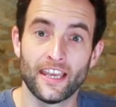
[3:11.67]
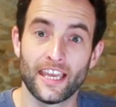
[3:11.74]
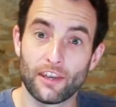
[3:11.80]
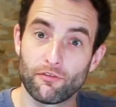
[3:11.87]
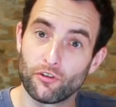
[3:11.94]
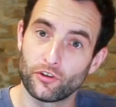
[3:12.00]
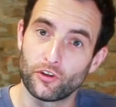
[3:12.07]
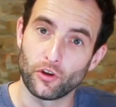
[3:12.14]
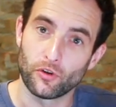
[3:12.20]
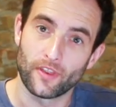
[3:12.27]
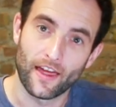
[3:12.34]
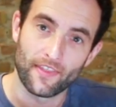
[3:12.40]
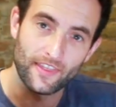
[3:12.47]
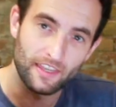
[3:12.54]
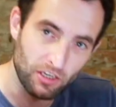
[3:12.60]
If you do
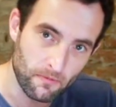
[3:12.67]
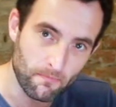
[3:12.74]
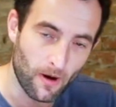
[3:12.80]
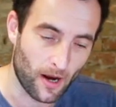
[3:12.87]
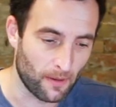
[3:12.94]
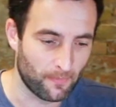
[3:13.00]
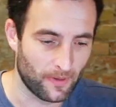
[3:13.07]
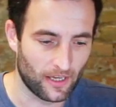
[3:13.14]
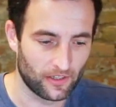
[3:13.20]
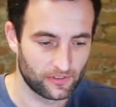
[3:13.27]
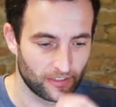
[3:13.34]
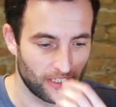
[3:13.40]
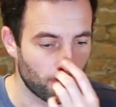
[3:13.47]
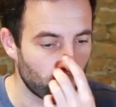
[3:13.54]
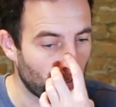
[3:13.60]
that, then you might be able
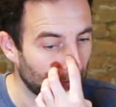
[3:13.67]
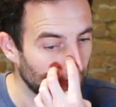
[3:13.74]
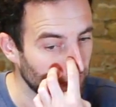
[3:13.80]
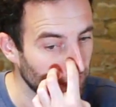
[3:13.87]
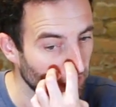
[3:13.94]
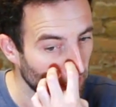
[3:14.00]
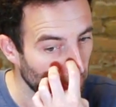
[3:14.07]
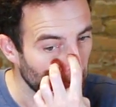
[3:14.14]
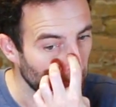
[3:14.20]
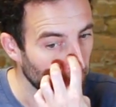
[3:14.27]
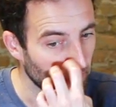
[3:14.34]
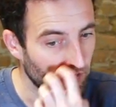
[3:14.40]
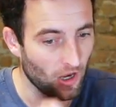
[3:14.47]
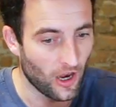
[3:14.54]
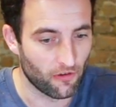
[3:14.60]
to get past
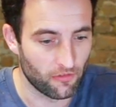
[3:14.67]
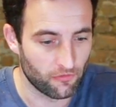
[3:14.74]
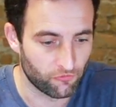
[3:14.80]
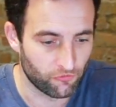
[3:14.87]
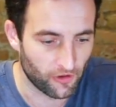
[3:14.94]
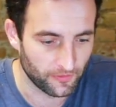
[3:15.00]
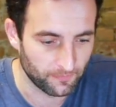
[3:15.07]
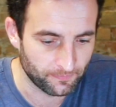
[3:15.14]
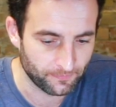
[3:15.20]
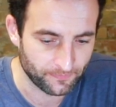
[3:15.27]
the car in front.